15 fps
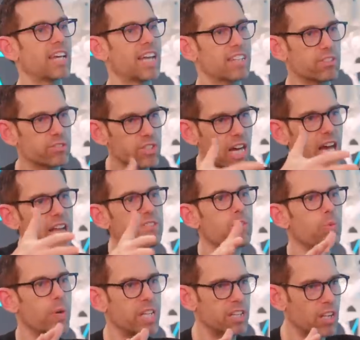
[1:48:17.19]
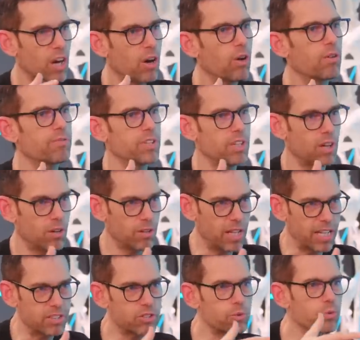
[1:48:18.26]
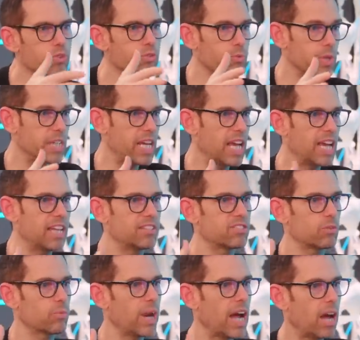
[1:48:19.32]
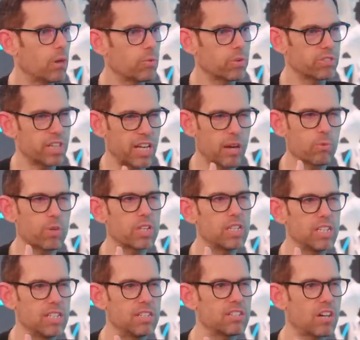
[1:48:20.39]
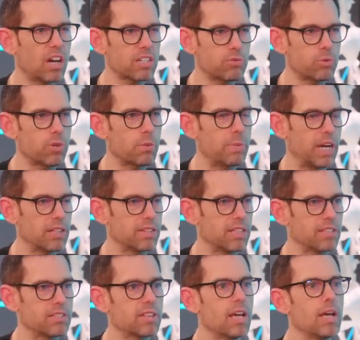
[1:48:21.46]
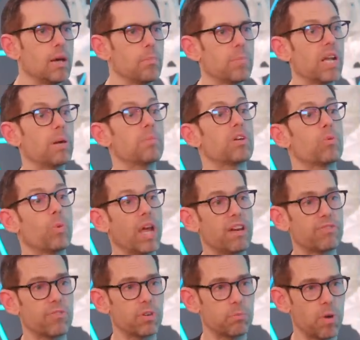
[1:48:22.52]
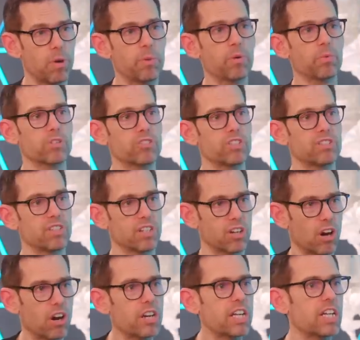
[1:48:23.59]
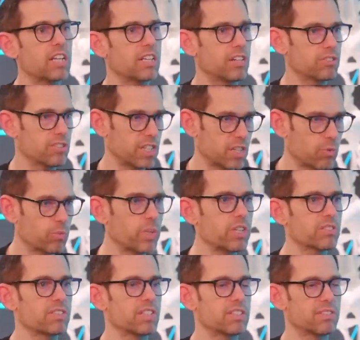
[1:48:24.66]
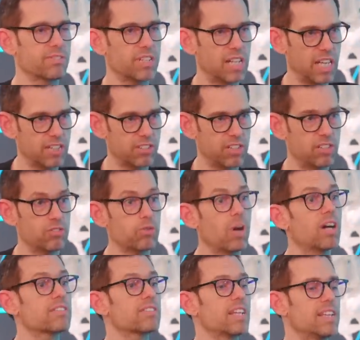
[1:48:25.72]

like there's kind of a window of, you know, like two or three days around where it's like, I really need to talk to her about this, but I'm going to wait for a moment where she's unguarded. There's like a real mm-hmm. sense of connection and trust.